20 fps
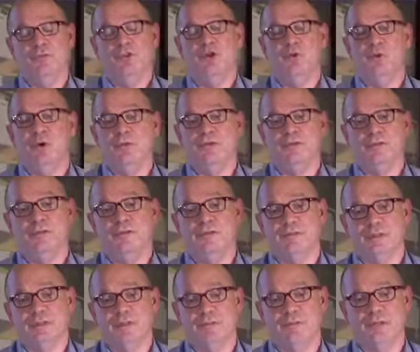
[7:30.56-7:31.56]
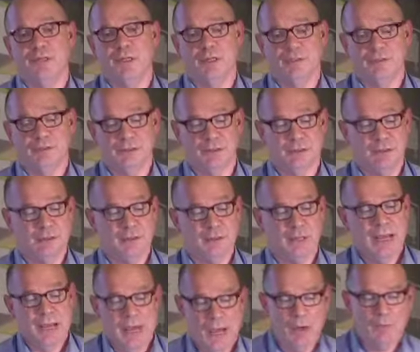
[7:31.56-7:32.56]
Ulcc started.
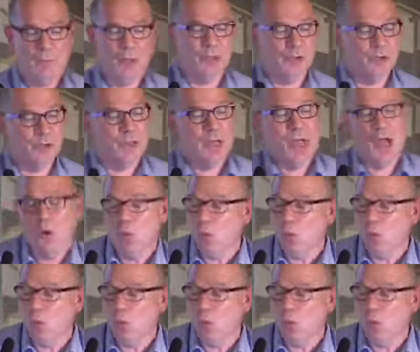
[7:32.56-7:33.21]
How am I doing?